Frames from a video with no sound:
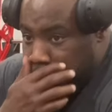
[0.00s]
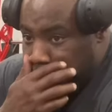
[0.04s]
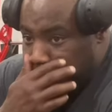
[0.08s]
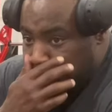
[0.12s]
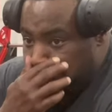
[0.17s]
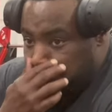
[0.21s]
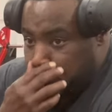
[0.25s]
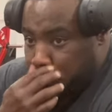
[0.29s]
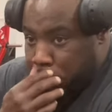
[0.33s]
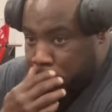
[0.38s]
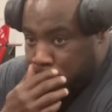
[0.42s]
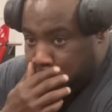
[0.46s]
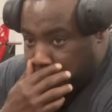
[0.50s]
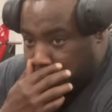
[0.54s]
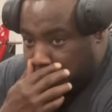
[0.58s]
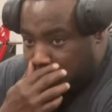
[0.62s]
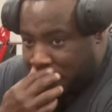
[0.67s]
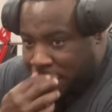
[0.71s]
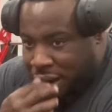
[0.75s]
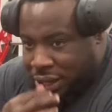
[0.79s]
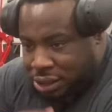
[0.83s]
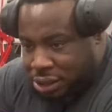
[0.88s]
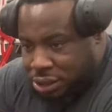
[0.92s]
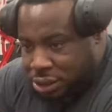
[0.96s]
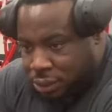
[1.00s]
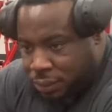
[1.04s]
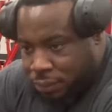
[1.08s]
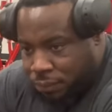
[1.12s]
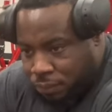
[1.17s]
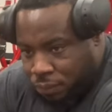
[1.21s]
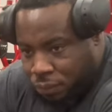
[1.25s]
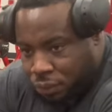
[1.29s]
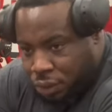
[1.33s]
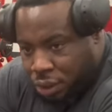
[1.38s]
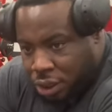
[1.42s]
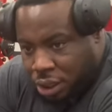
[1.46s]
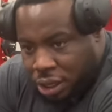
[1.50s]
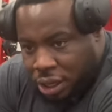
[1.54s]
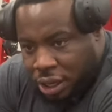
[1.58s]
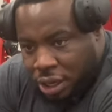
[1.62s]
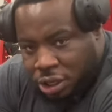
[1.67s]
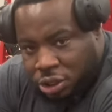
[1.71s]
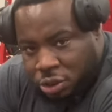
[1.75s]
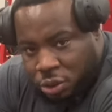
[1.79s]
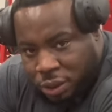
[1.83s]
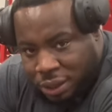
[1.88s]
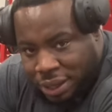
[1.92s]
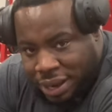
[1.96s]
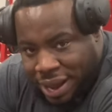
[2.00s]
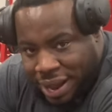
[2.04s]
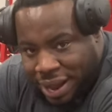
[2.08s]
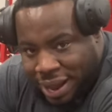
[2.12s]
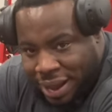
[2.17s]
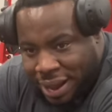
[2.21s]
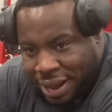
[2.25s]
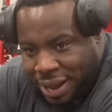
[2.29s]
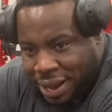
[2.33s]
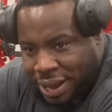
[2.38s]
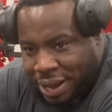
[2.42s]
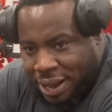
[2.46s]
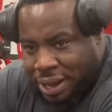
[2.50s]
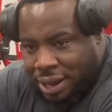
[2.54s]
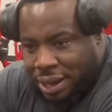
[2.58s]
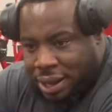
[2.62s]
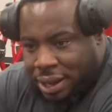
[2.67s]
You know, the squats is going to add